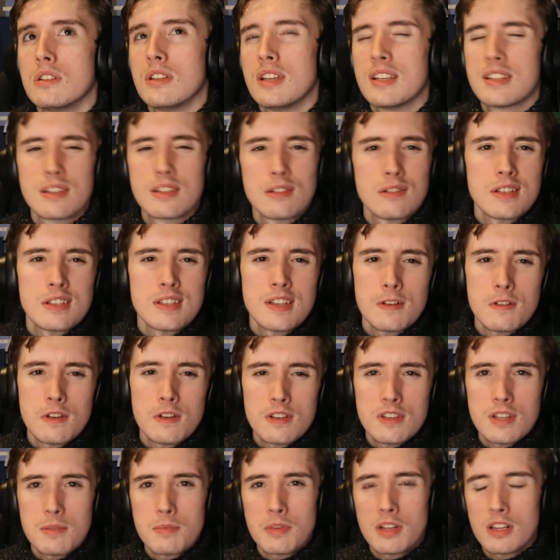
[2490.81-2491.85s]
Is there a
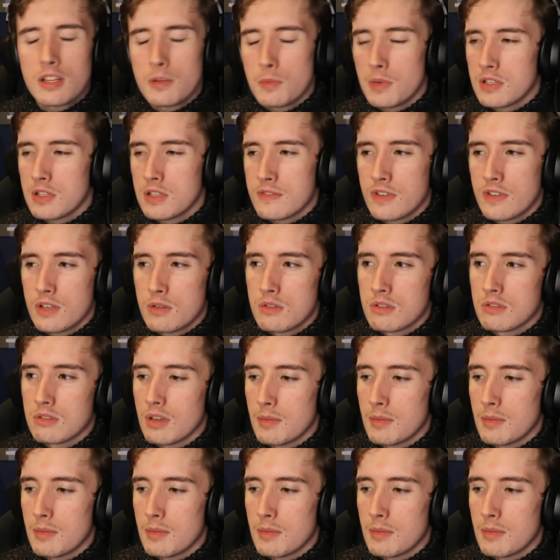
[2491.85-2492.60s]
stereotypically Welsh food?